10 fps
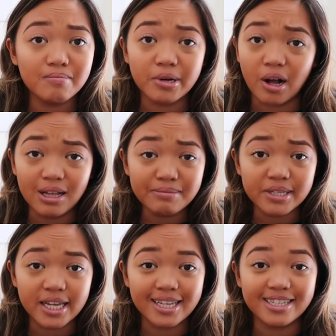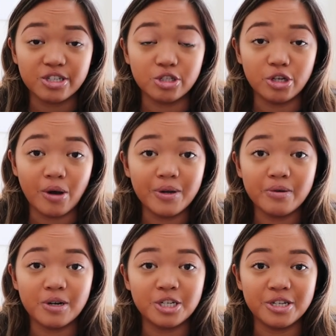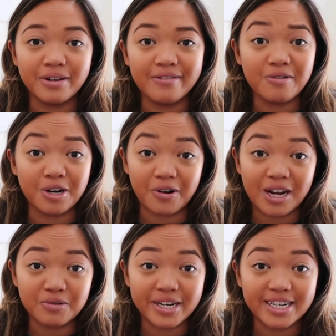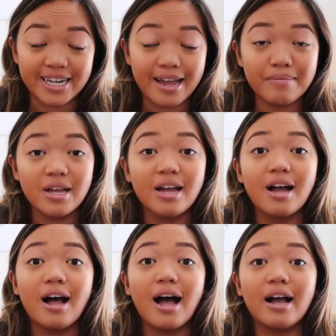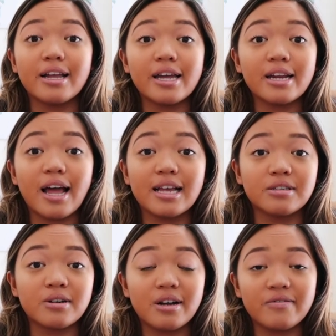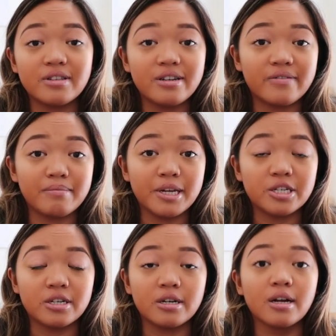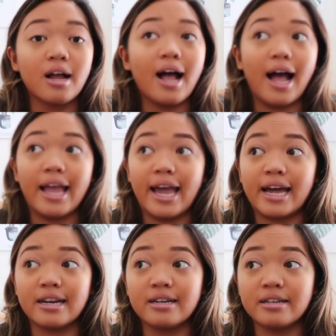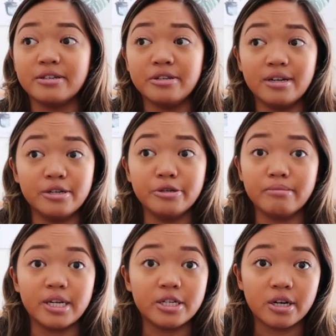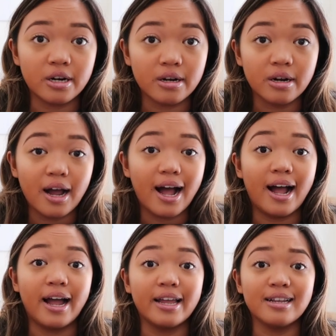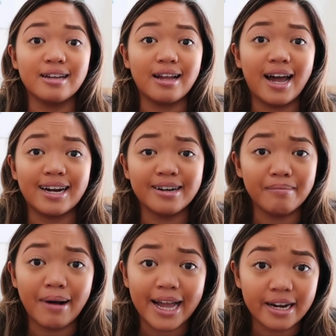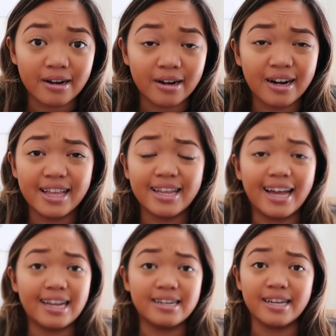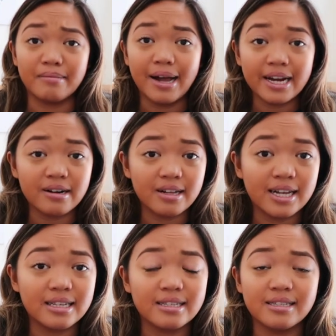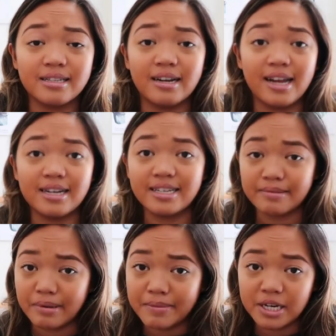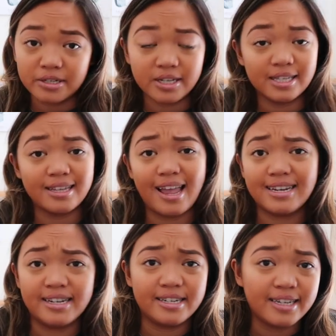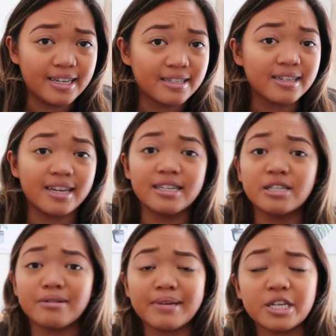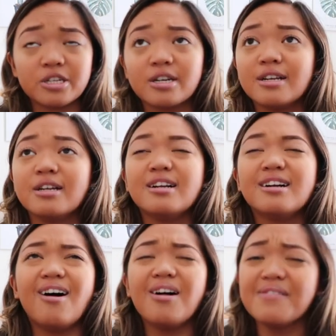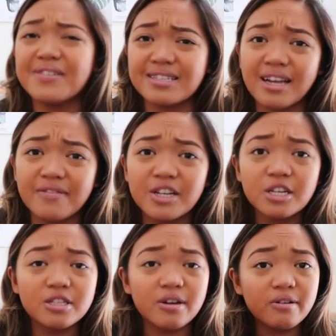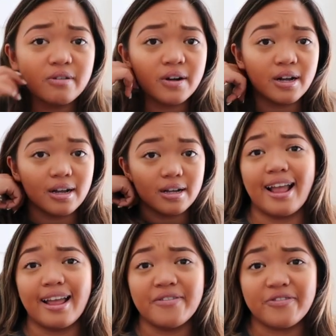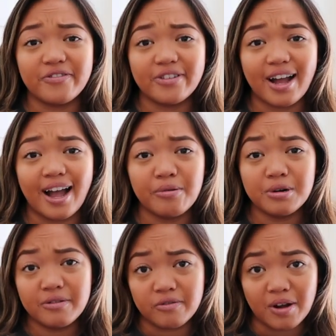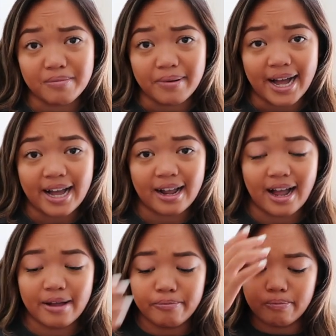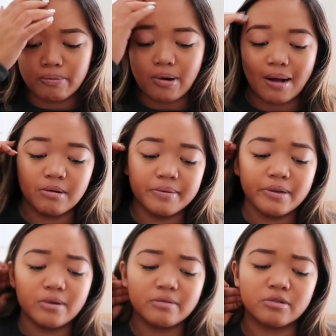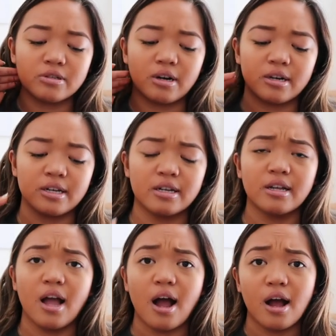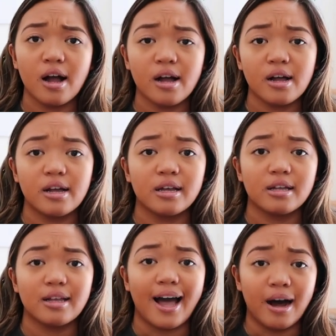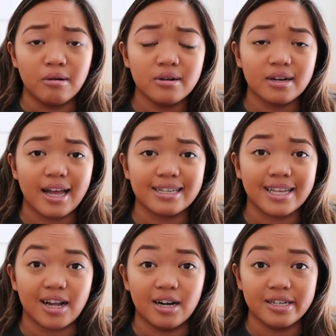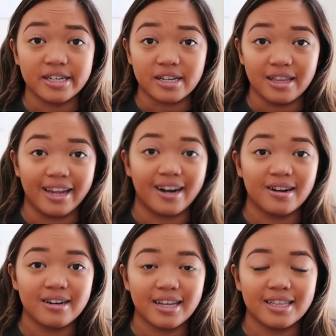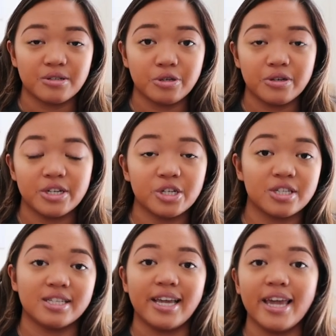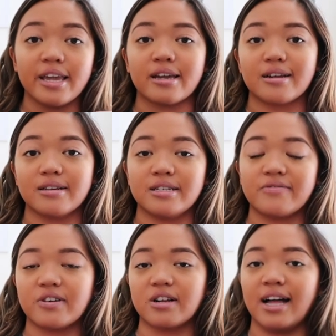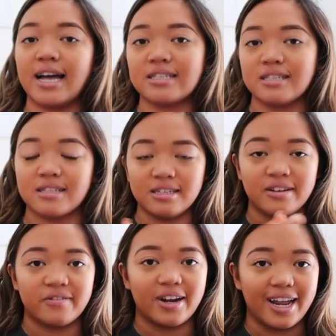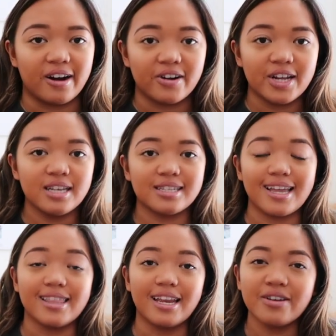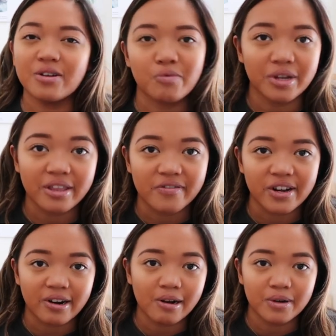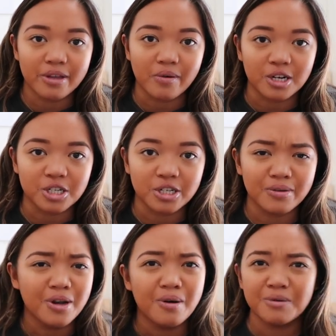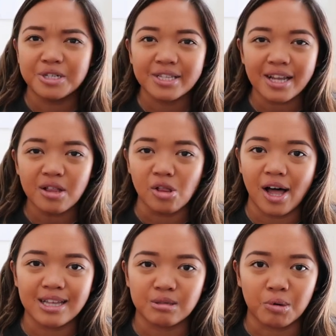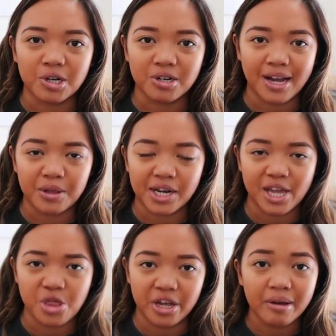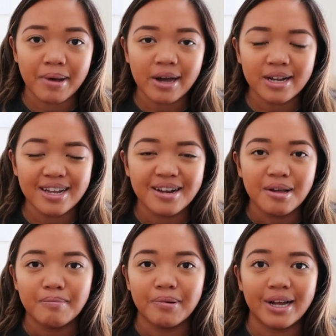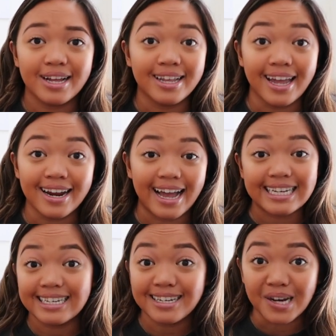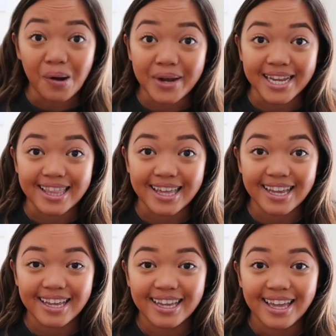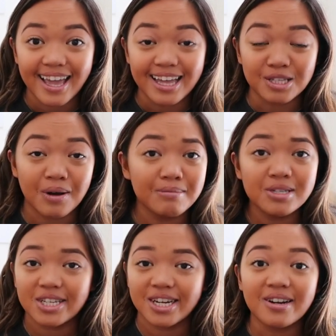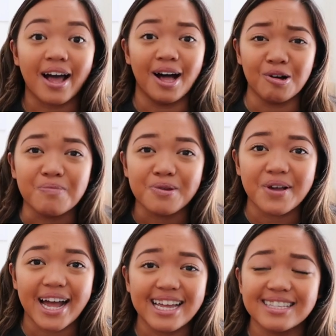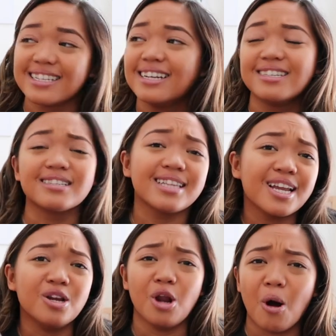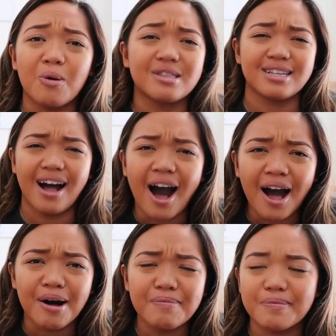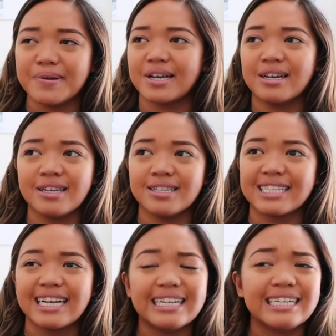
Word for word: But all I'm saying is just know what you want to do if you want to graduate on time. Again, I started off with a different major. I added a new major. I added a minor, and then I had to take minor classes, and then I had to take my major classes. I had to take tests to get into a major, all this stuff. So if I would have went back, I probably would have started out as like undeclared and so you can just take different classes in different areas and then you can really figure out what you want to do which is like a lot smarter now that I think about it but again I didn't know anything and so I'm just here to help you guys. Just like know what's up because